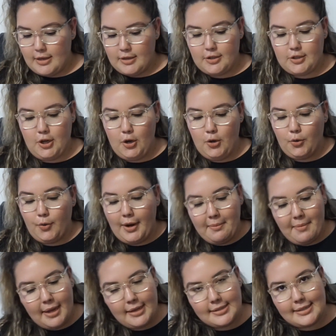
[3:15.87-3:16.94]
So
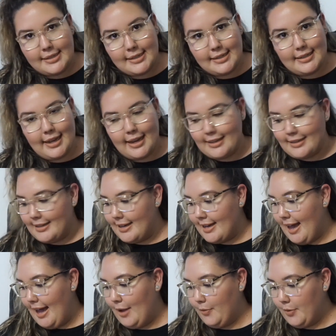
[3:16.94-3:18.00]
great minds think alike,
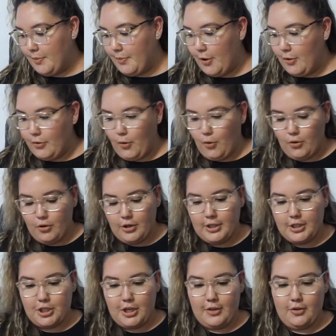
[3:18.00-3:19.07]
and we both ordered
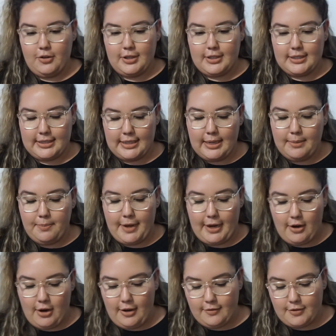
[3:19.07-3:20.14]
each other the same
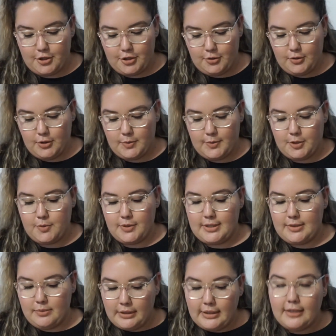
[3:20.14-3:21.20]
pair of shoes, which
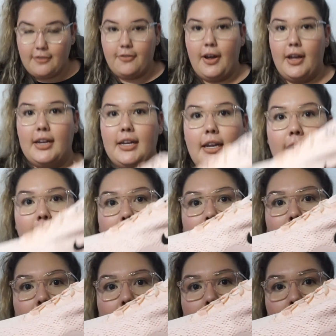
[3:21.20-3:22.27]
was really funny,
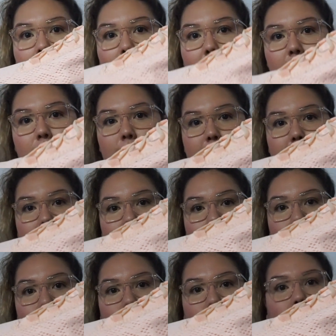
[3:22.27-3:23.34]
and it was a
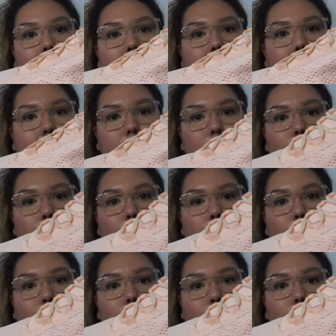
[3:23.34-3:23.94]
nice surprise as